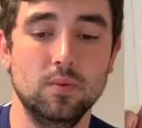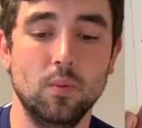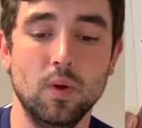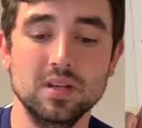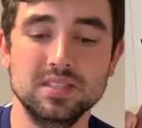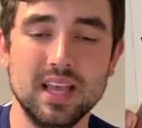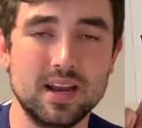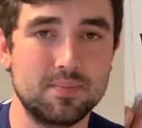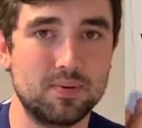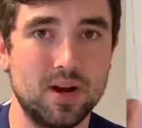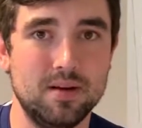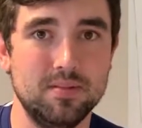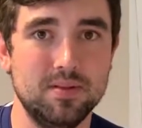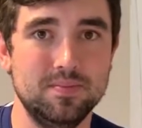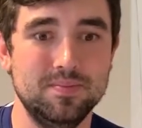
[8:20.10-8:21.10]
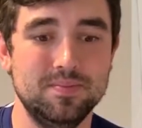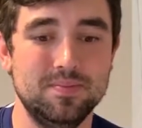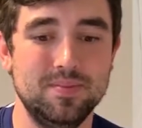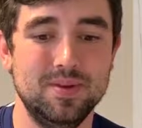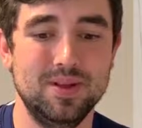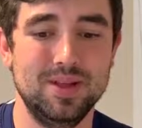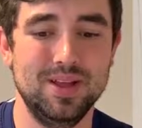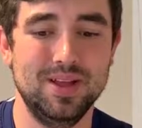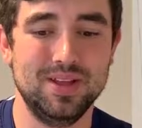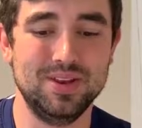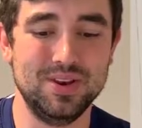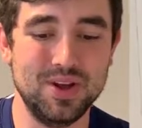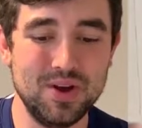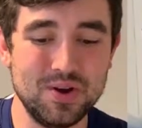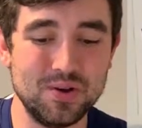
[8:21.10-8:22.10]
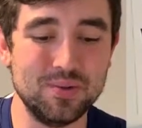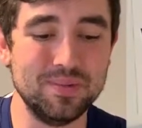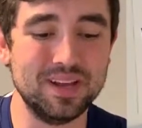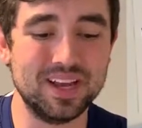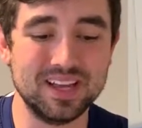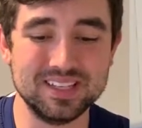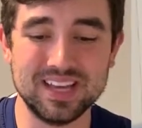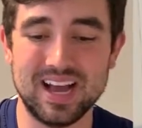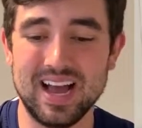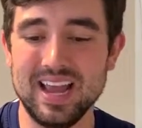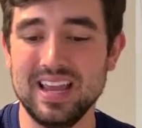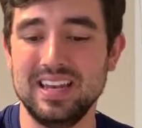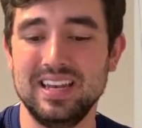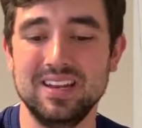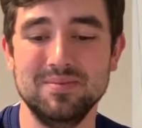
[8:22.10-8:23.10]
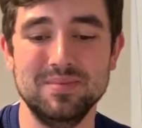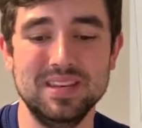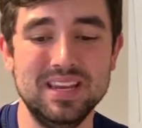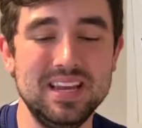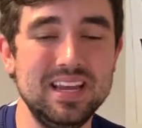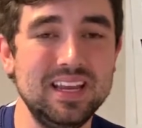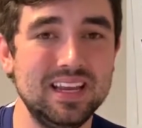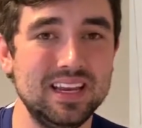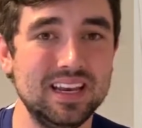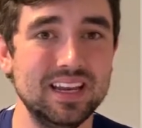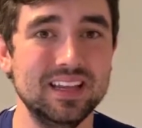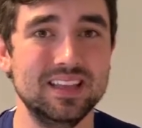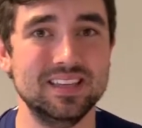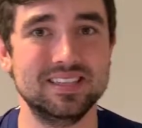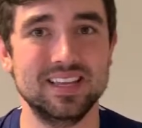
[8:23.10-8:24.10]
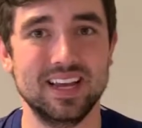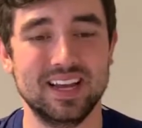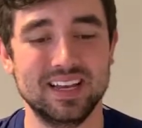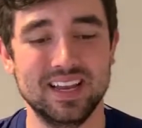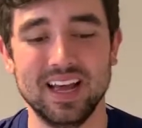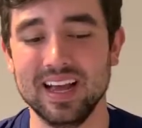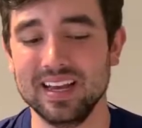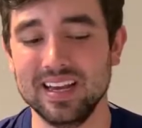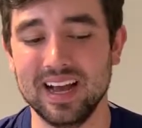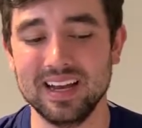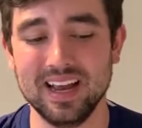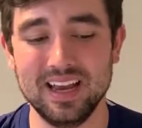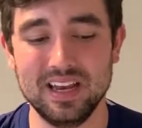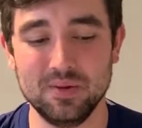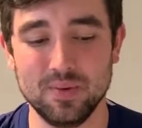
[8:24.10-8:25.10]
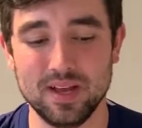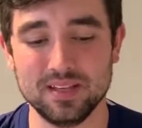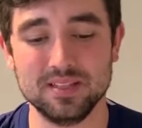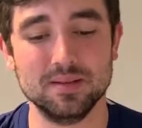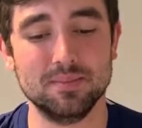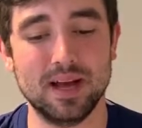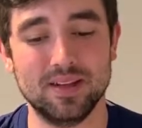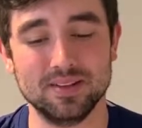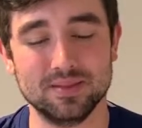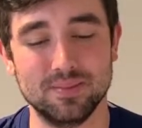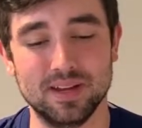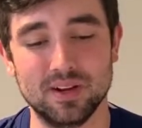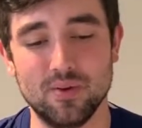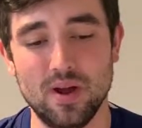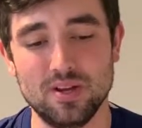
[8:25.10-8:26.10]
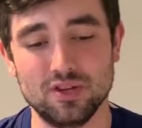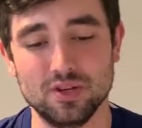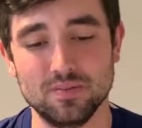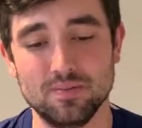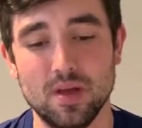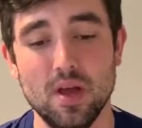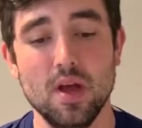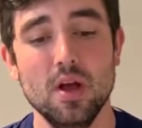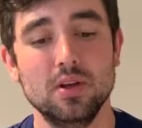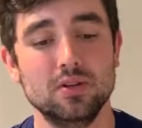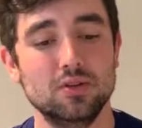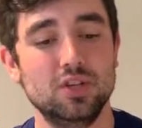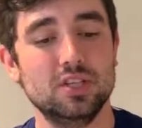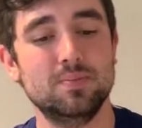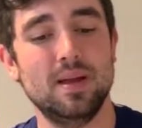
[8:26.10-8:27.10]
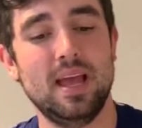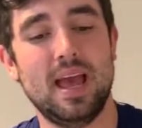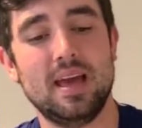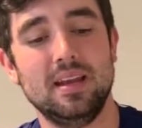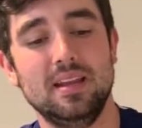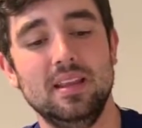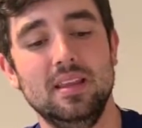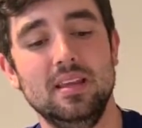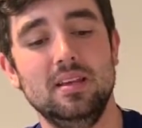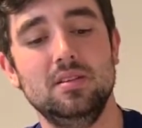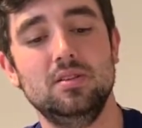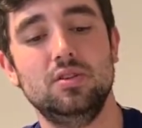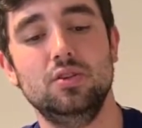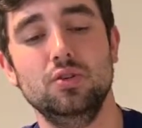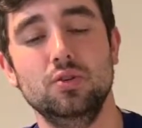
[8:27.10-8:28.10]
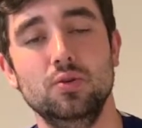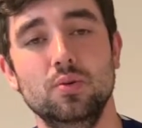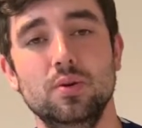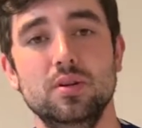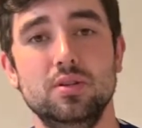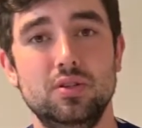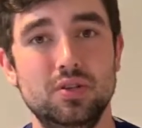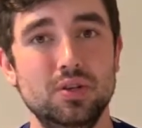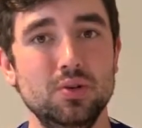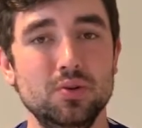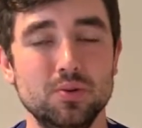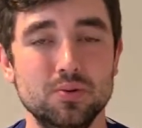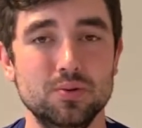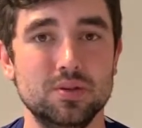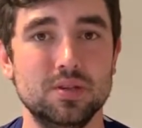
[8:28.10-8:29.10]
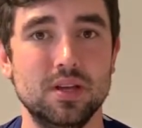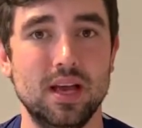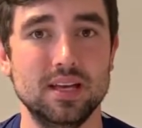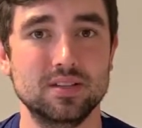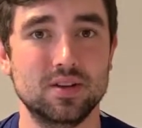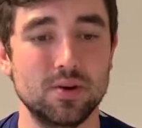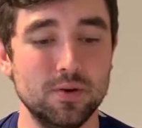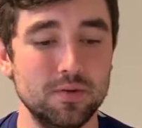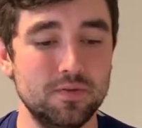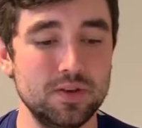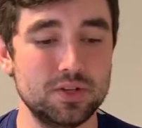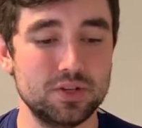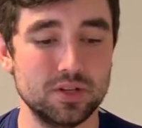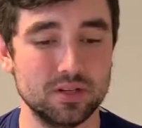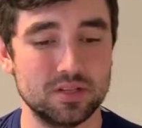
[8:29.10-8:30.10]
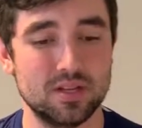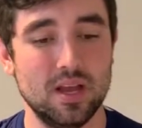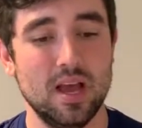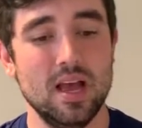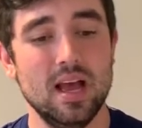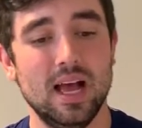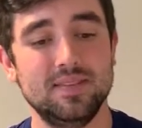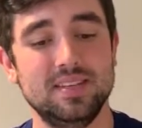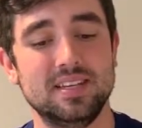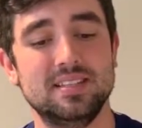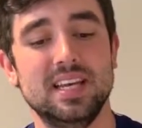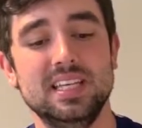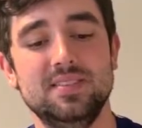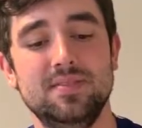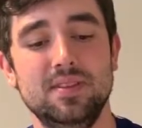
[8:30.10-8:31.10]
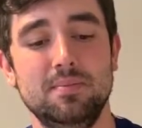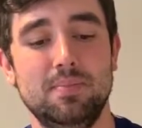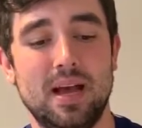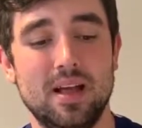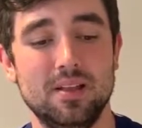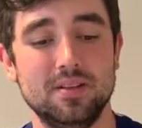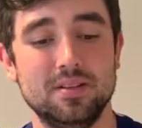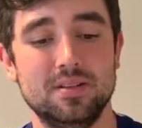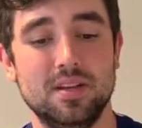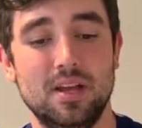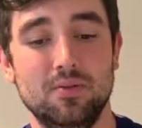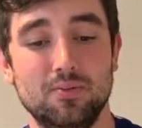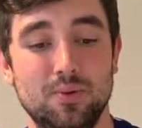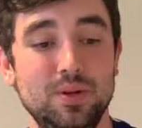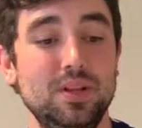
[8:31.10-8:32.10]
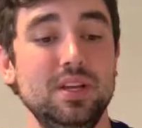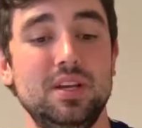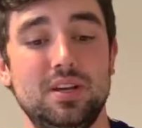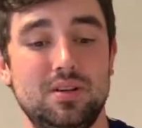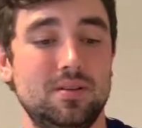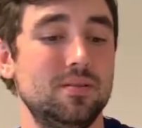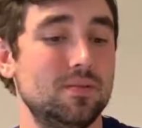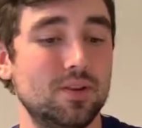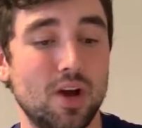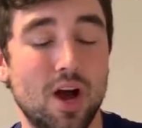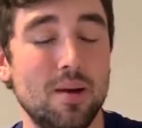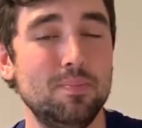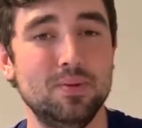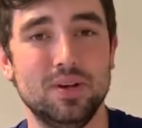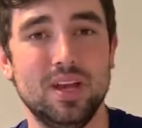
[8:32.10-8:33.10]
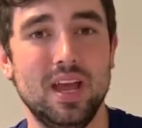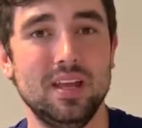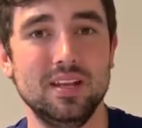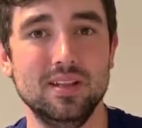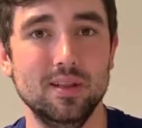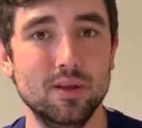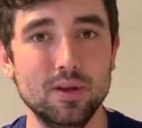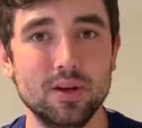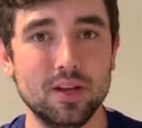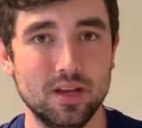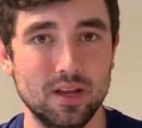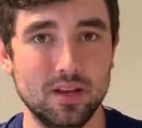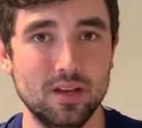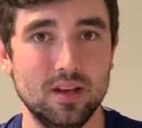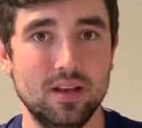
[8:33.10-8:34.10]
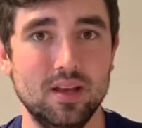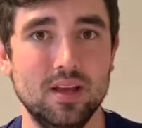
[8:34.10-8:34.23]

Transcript: Was that a problem? No, because I ended up needing the second iodide anyways to balance my equation. So just by adding these 2 2's as coefficients, I successfully balanced a really complicated looking